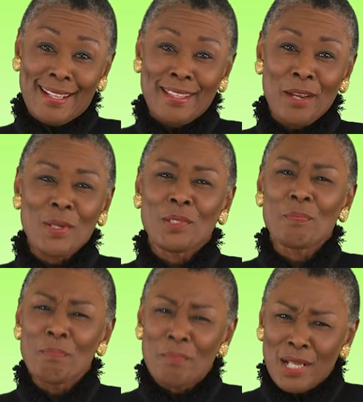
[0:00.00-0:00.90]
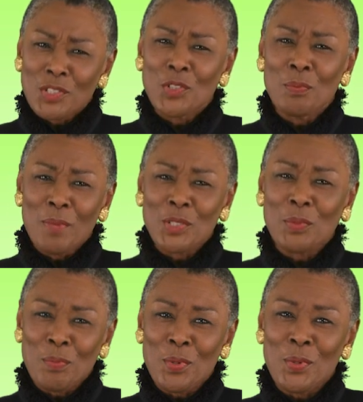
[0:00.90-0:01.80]
There was much, much
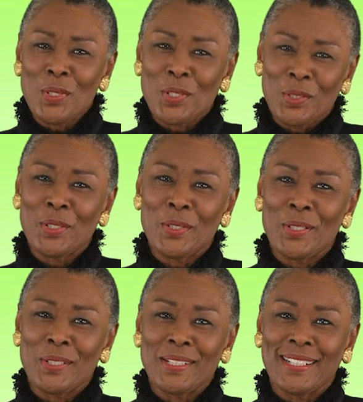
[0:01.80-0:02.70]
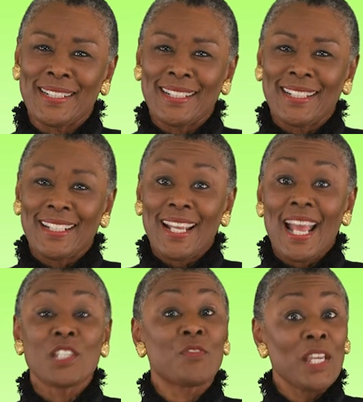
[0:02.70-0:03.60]
more to learn.
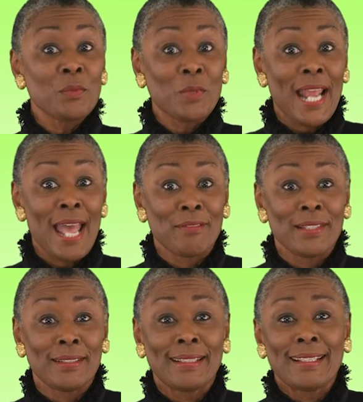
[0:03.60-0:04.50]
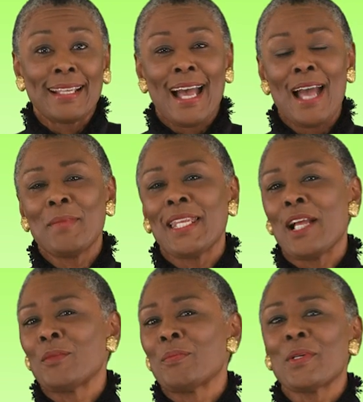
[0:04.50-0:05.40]
As fate would have it, I met
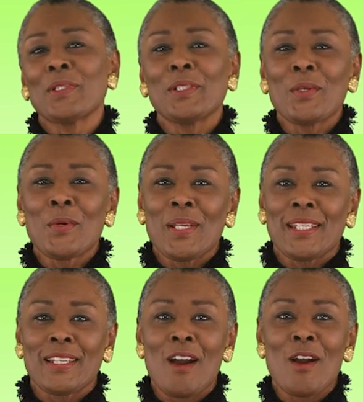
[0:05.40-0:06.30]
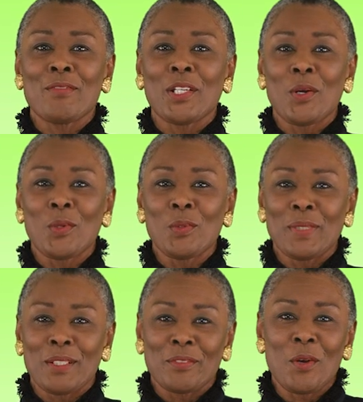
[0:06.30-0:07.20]
Alberta Lloyd and Harvey
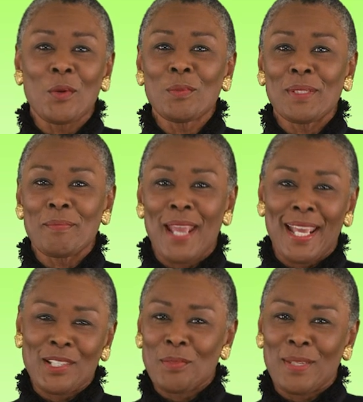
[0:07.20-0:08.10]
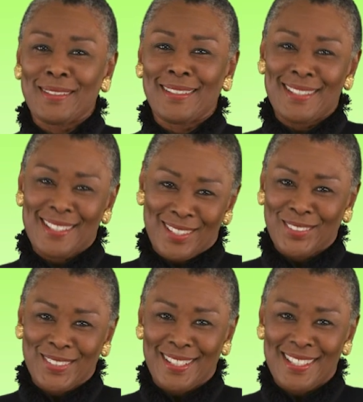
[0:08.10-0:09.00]
Coleman of Coleman Management
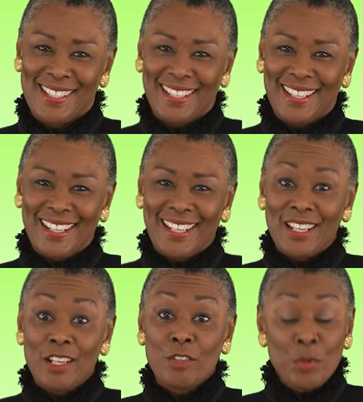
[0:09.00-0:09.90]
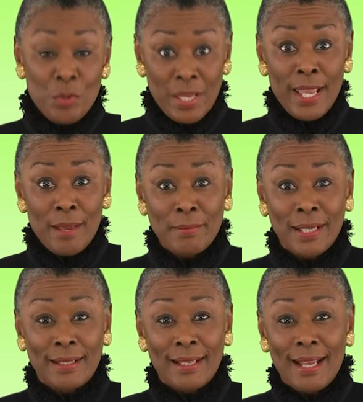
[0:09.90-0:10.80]
Consultants. Through them,
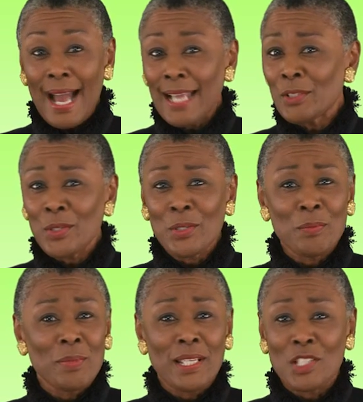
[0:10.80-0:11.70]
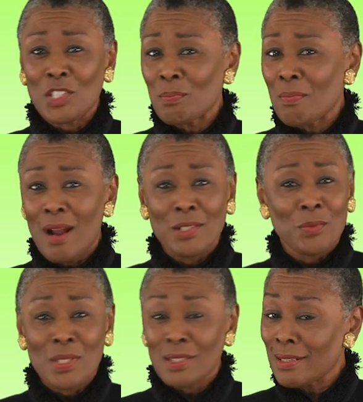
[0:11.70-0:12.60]
I learned being smart
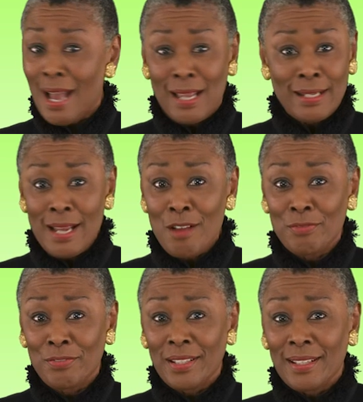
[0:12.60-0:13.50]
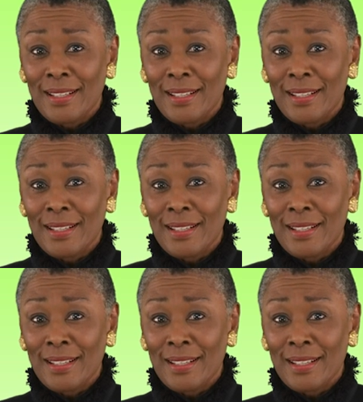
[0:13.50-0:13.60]
was not enough.